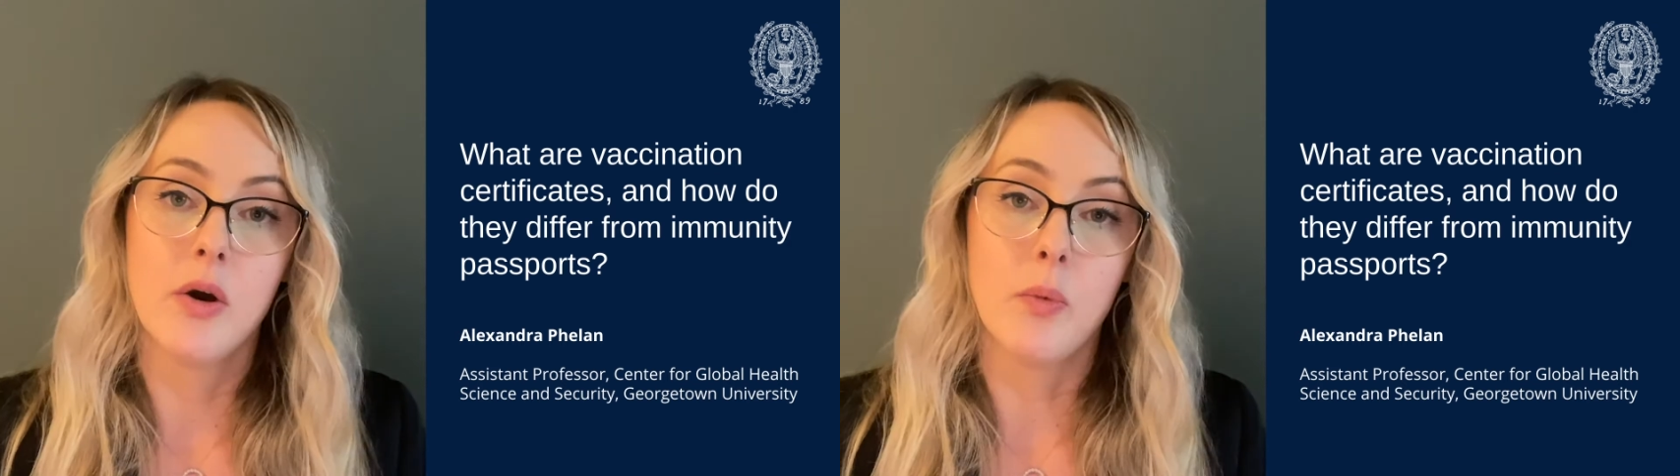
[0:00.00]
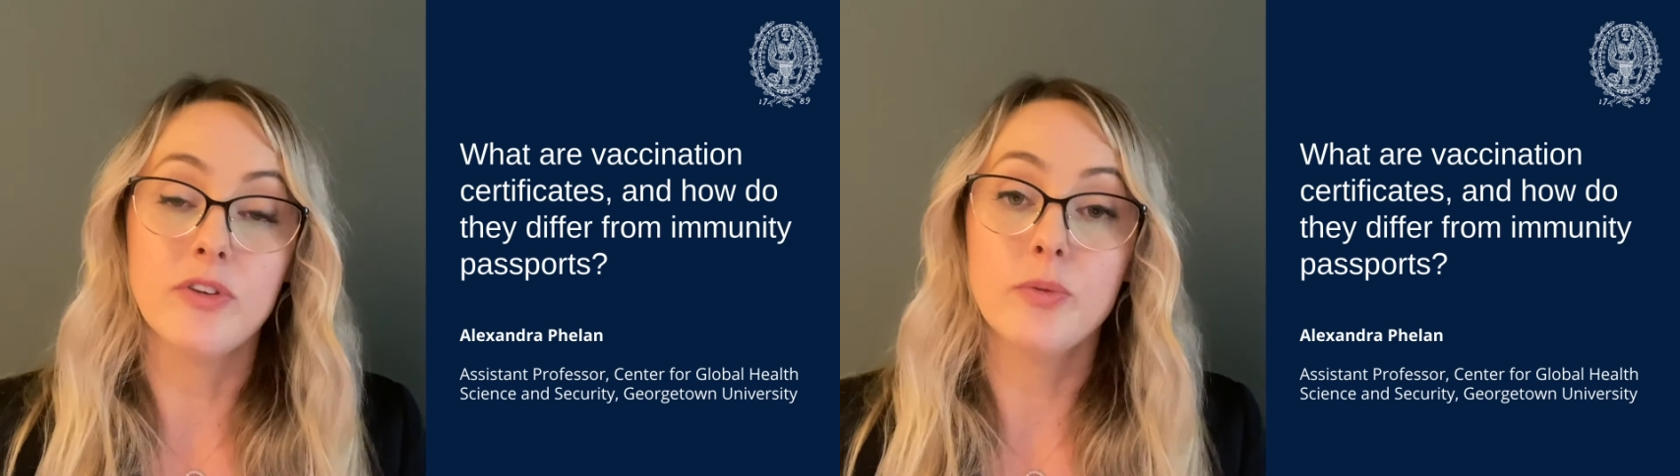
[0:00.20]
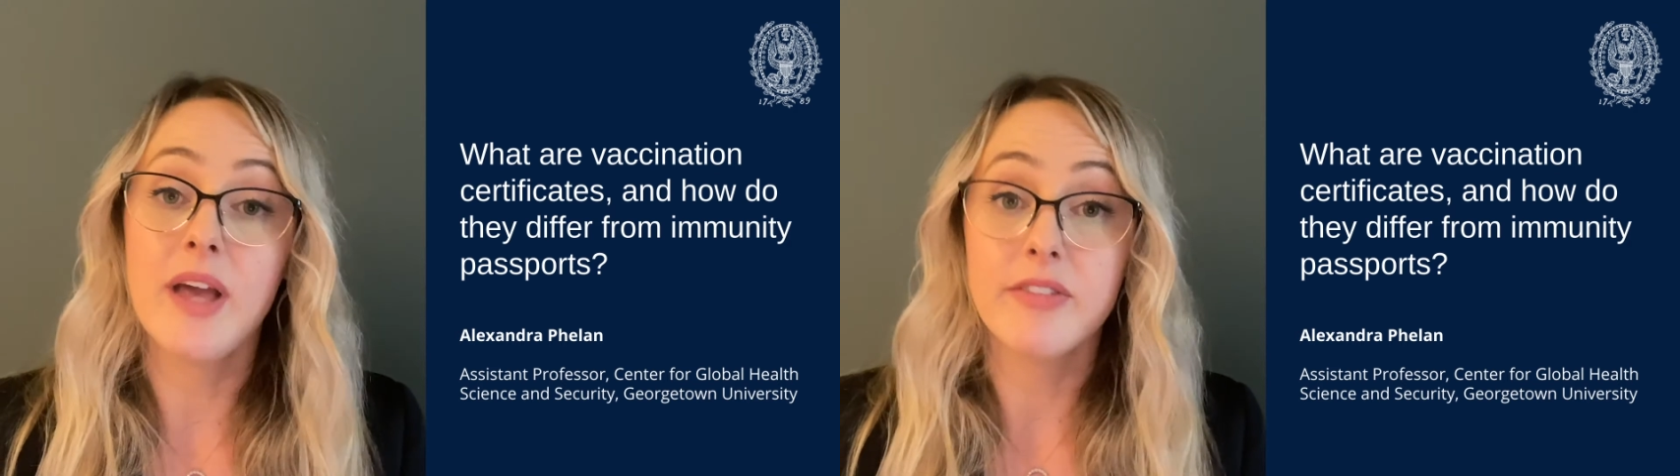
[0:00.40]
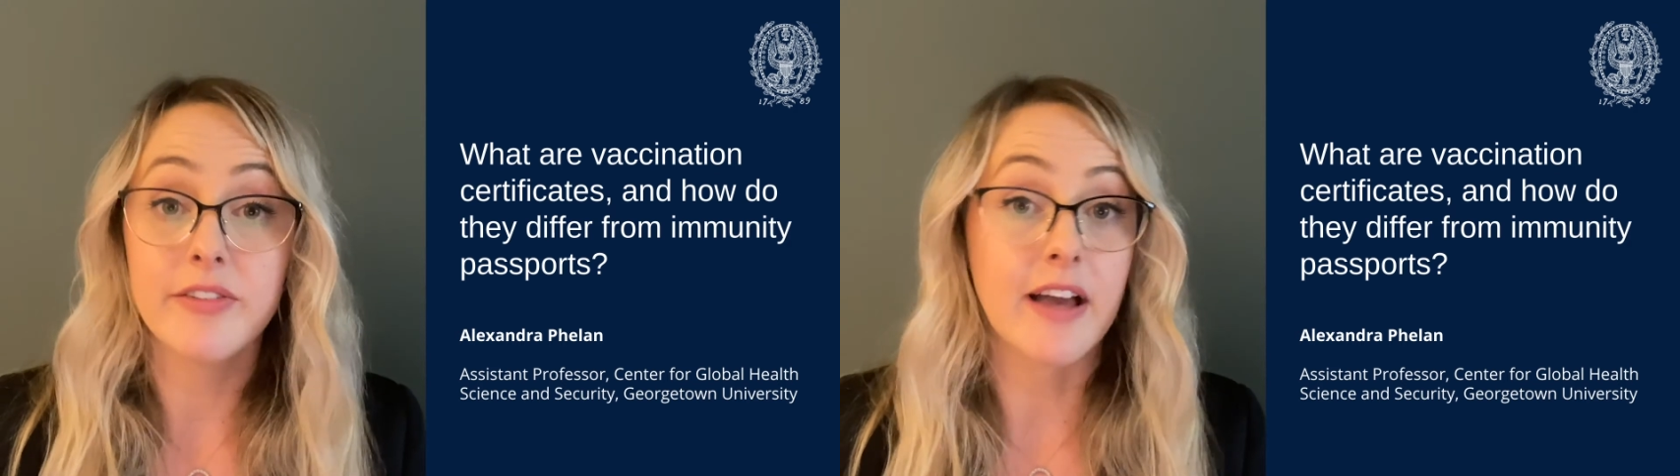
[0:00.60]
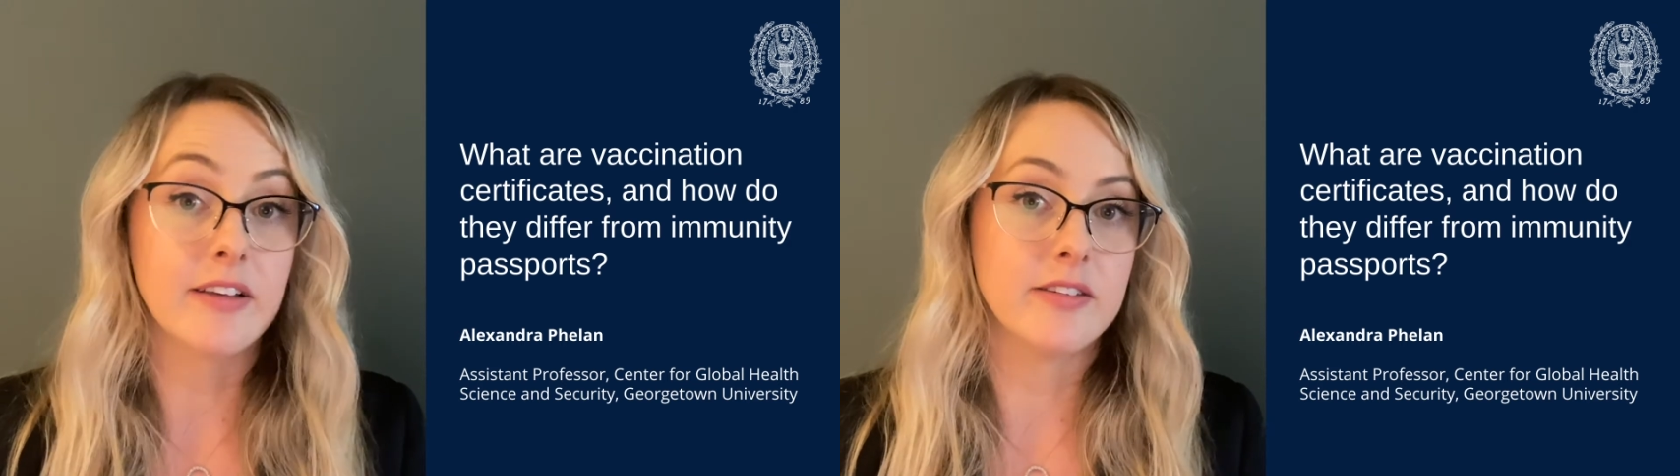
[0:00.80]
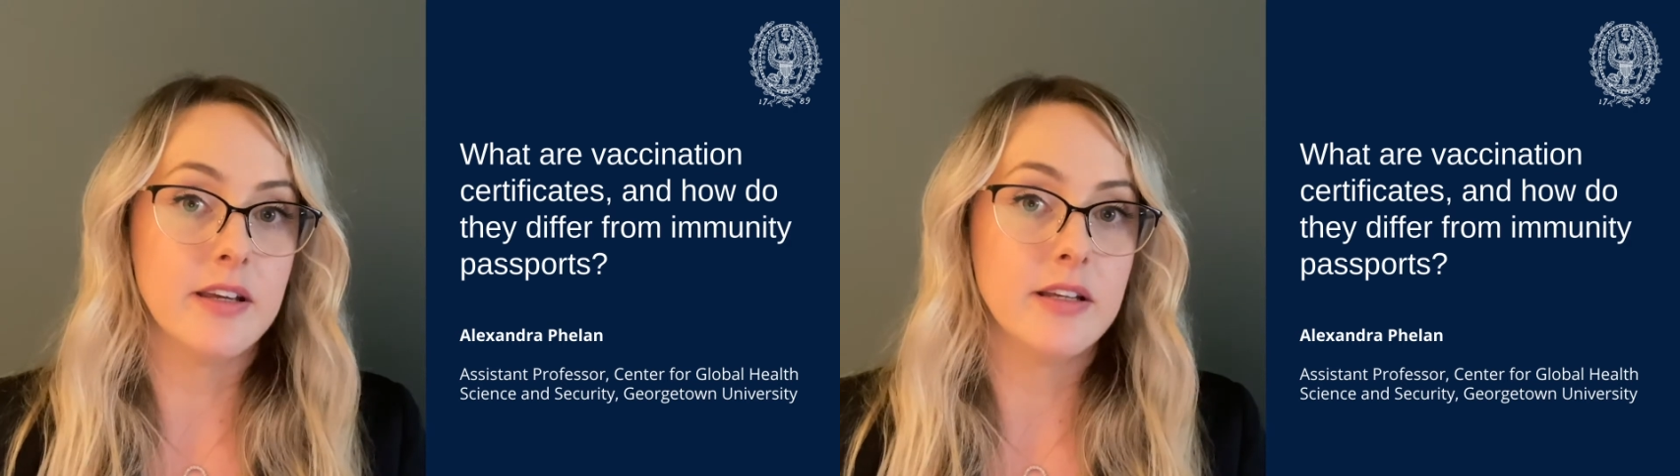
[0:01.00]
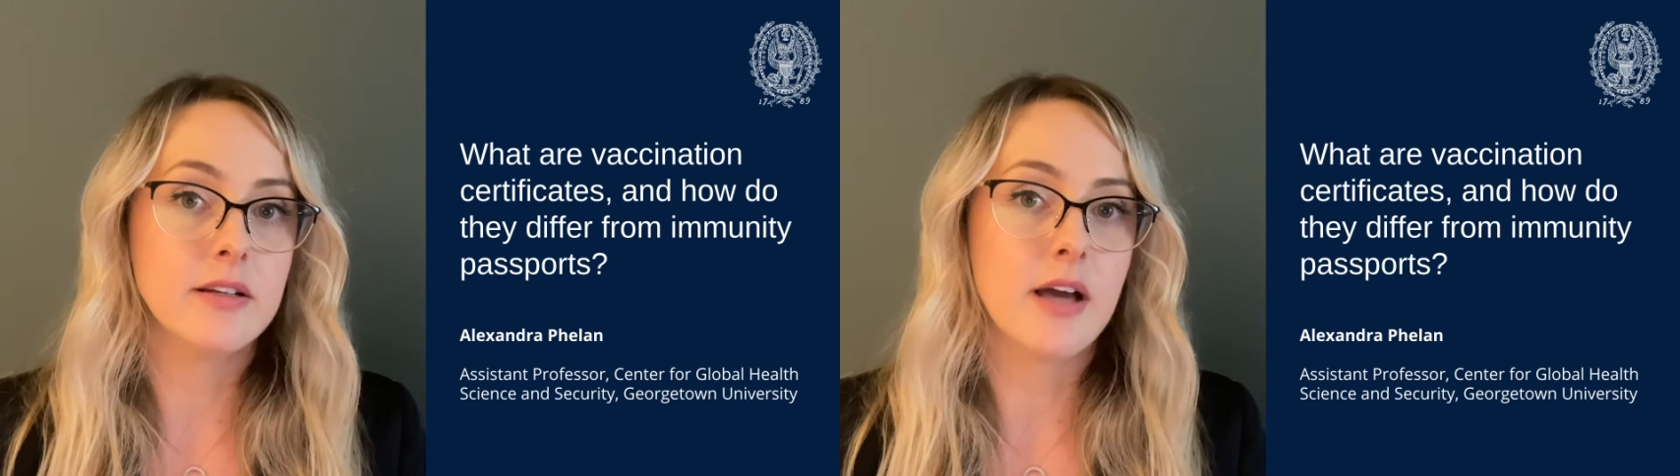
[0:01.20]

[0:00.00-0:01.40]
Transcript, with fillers: Once we have a vaccine,